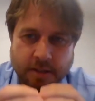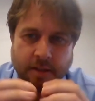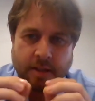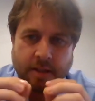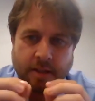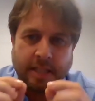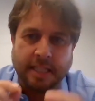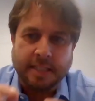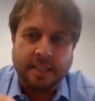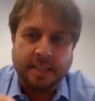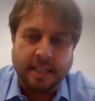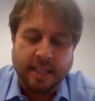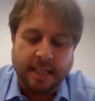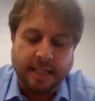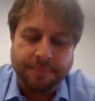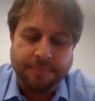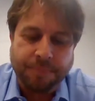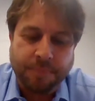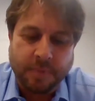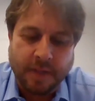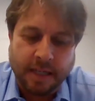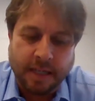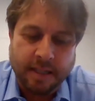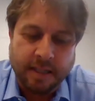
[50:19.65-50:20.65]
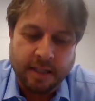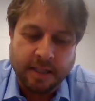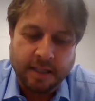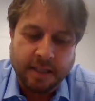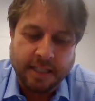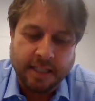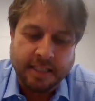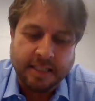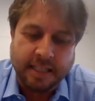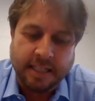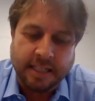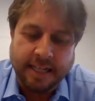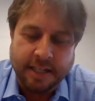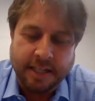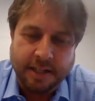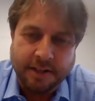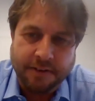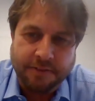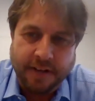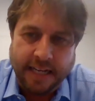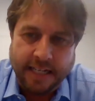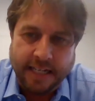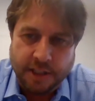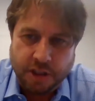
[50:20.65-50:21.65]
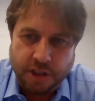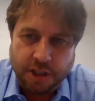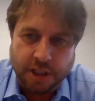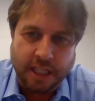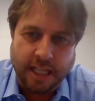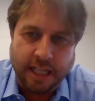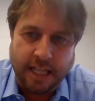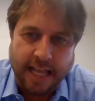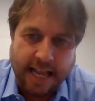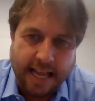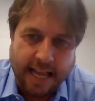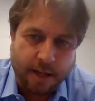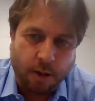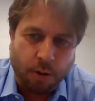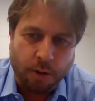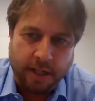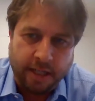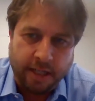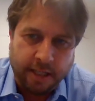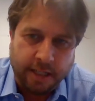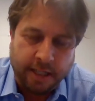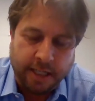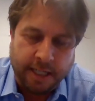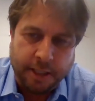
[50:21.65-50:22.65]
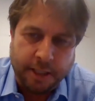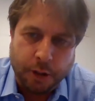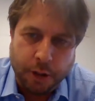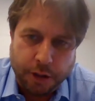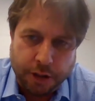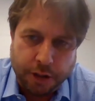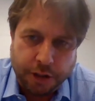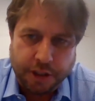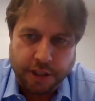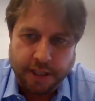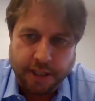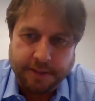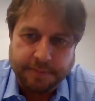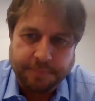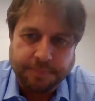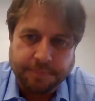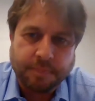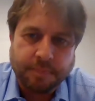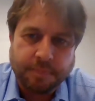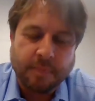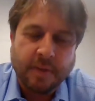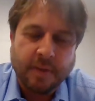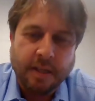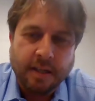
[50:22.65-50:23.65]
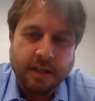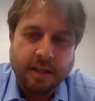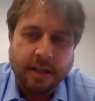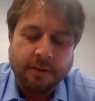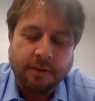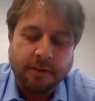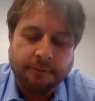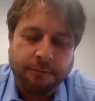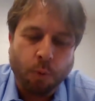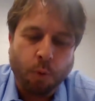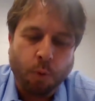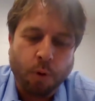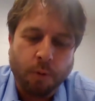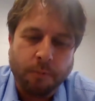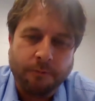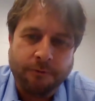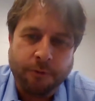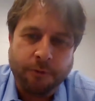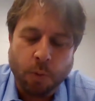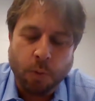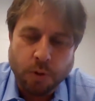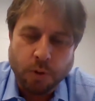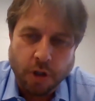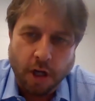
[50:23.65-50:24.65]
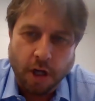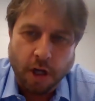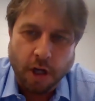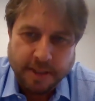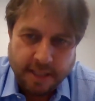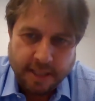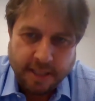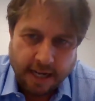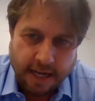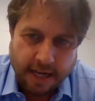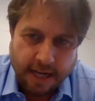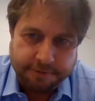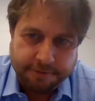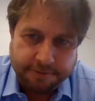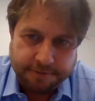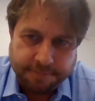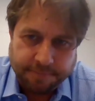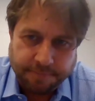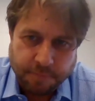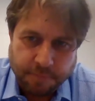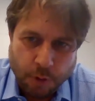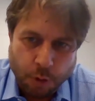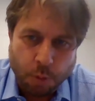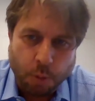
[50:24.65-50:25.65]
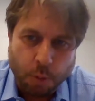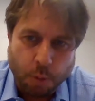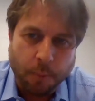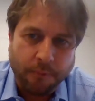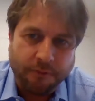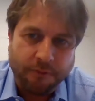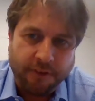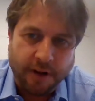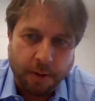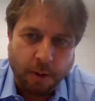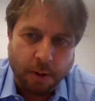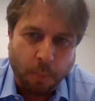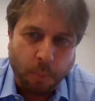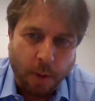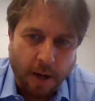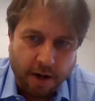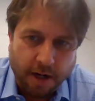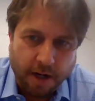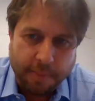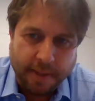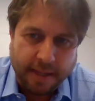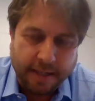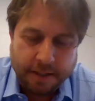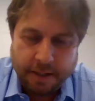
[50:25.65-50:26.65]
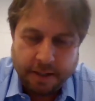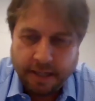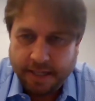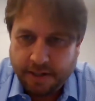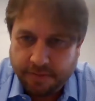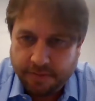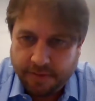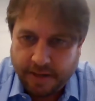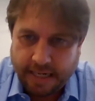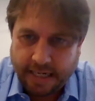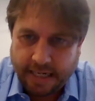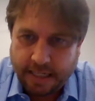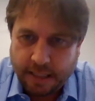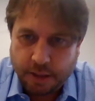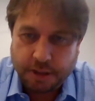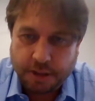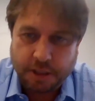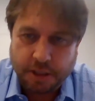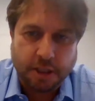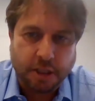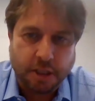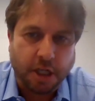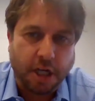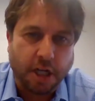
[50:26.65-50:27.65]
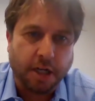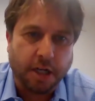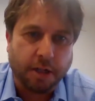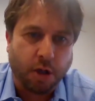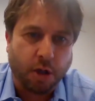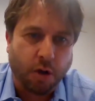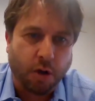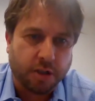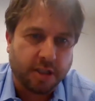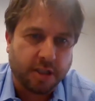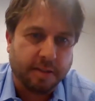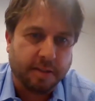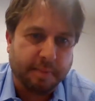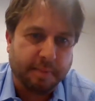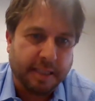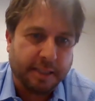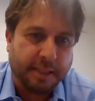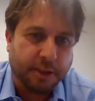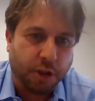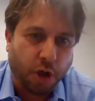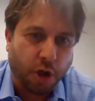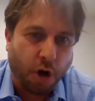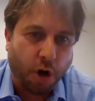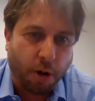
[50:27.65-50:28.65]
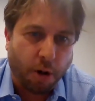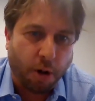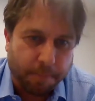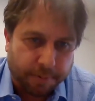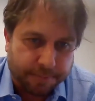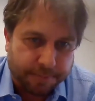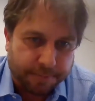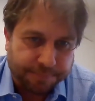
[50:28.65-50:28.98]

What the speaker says: there's an innovation lag or inertia for full-time staff who are worried about innovating because it's going to cost them their job.